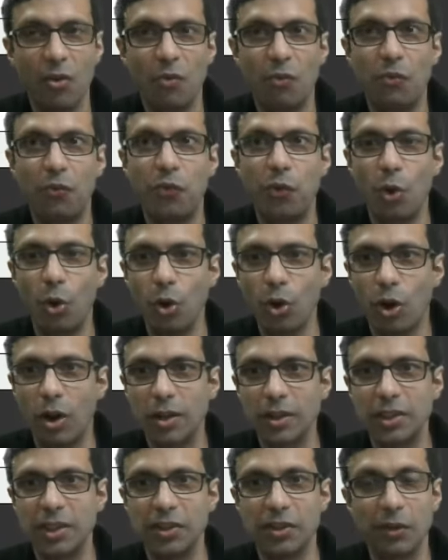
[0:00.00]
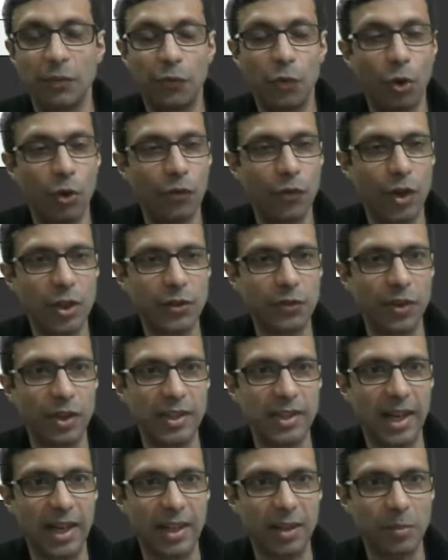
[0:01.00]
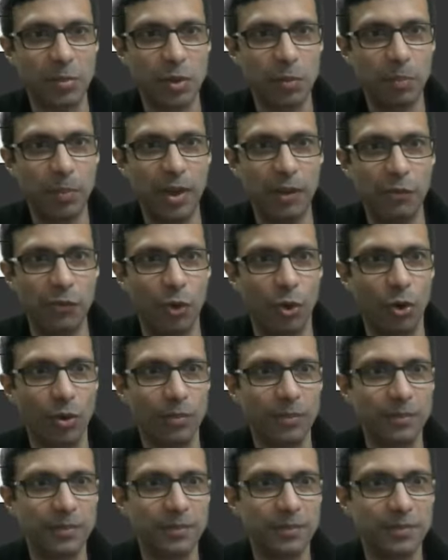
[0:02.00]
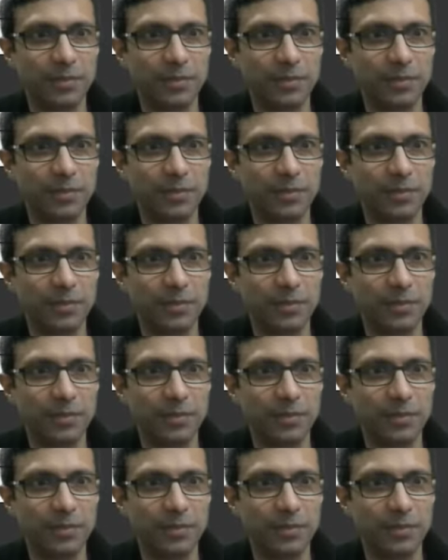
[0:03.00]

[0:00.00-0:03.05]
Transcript: four oxygen, four phosphorus atoms, P four.